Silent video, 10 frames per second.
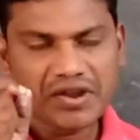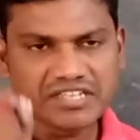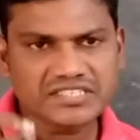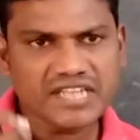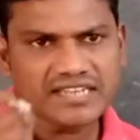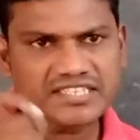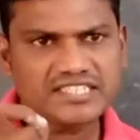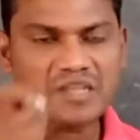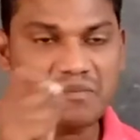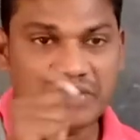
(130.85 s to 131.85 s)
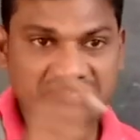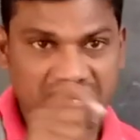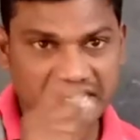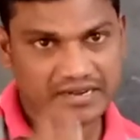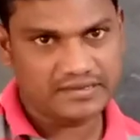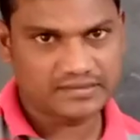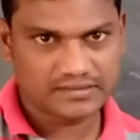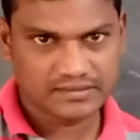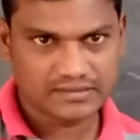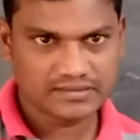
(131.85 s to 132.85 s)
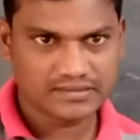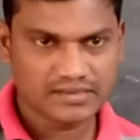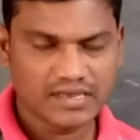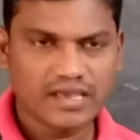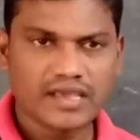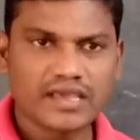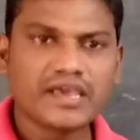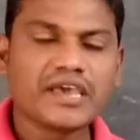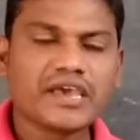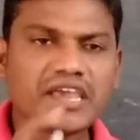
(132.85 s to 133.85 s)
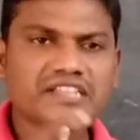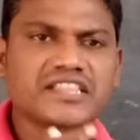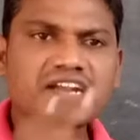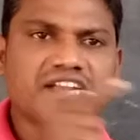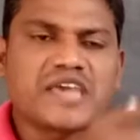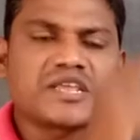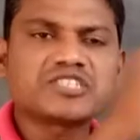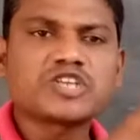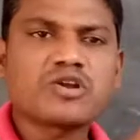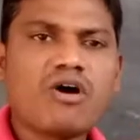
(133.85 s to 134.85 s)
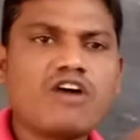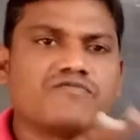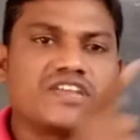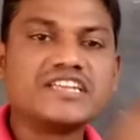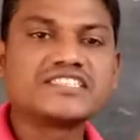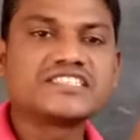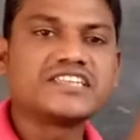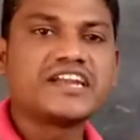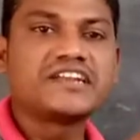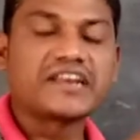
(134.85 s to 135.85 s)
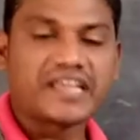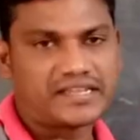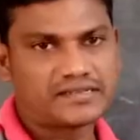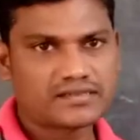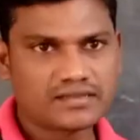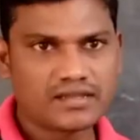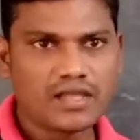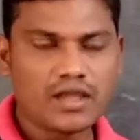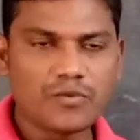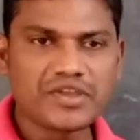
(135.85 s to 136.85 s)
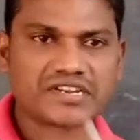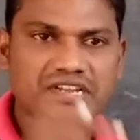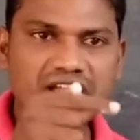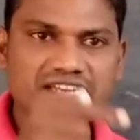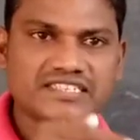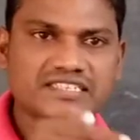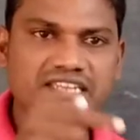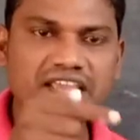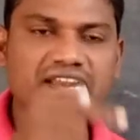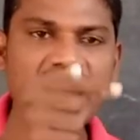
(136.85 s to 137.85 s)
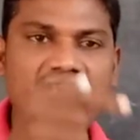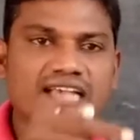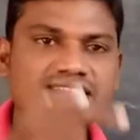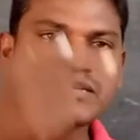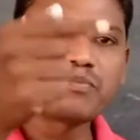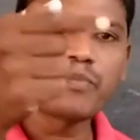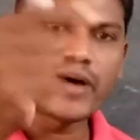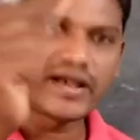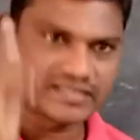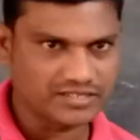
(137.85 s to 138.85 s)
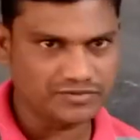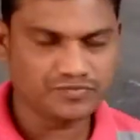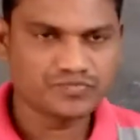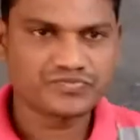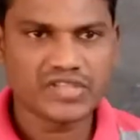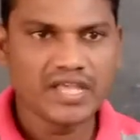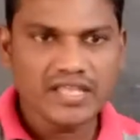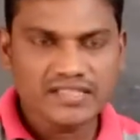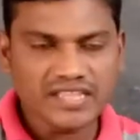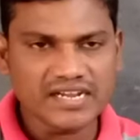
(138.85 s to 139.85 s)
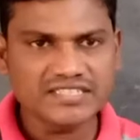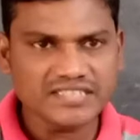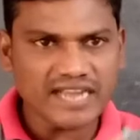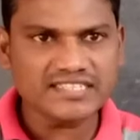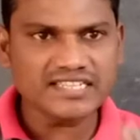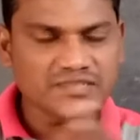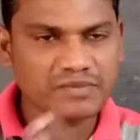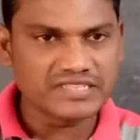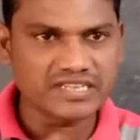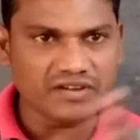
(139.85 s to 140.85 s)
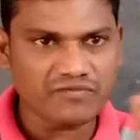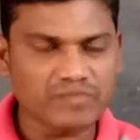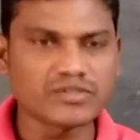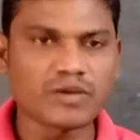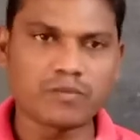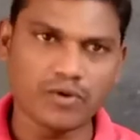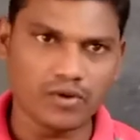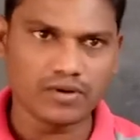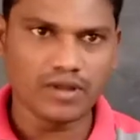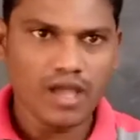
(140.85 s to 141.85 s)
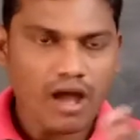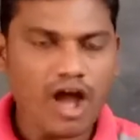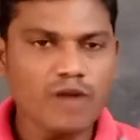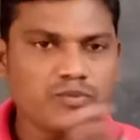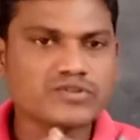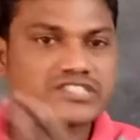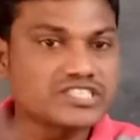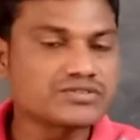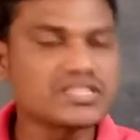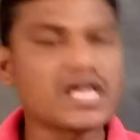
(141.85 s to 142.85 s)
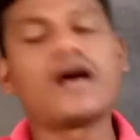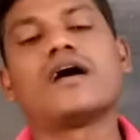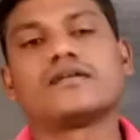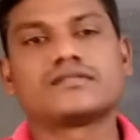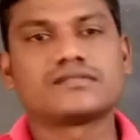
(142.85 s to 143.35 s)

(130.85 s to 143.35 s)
Distances measured in the direction of incident ray we taken as positive. The distances measured from the pole opposite to the